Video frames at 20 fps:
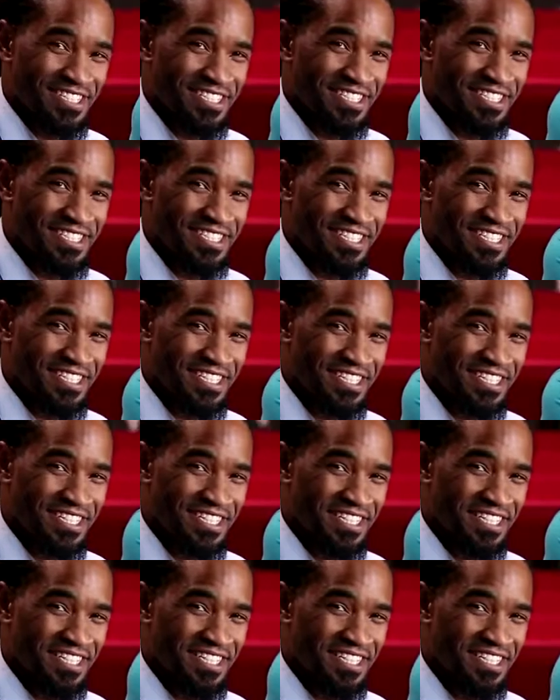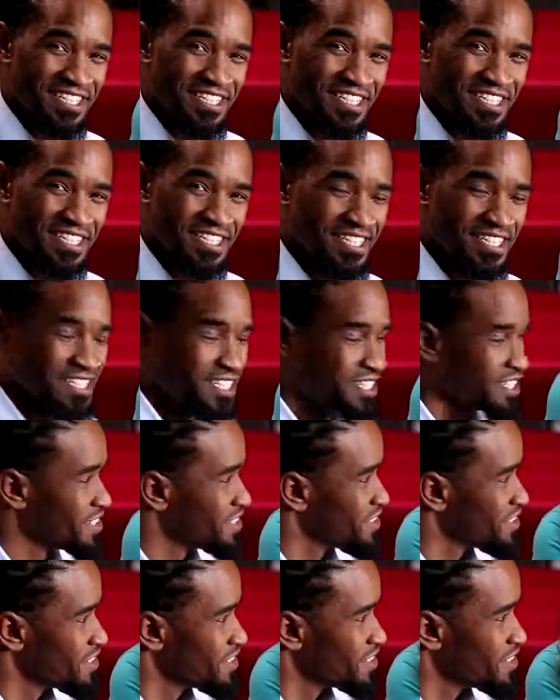
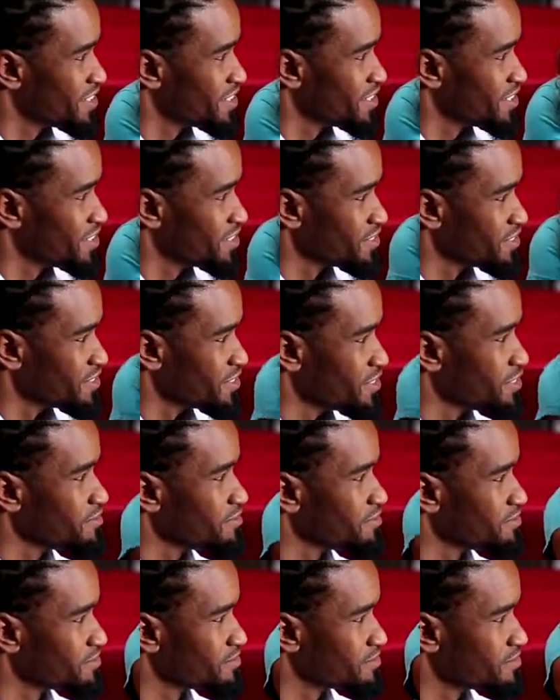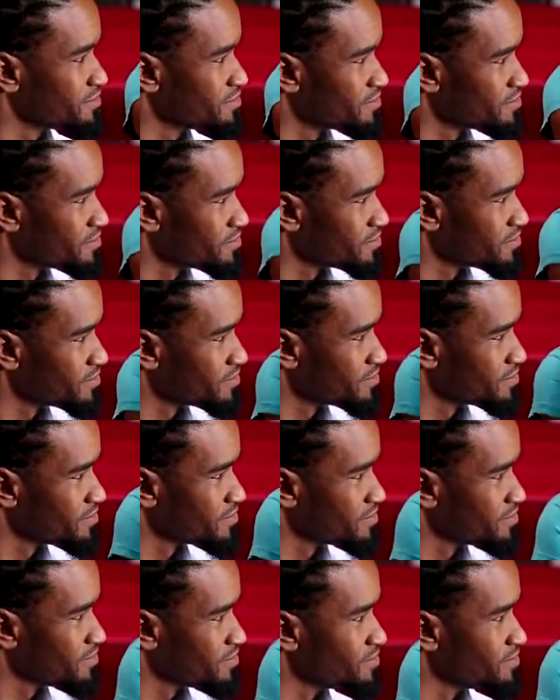[no speech]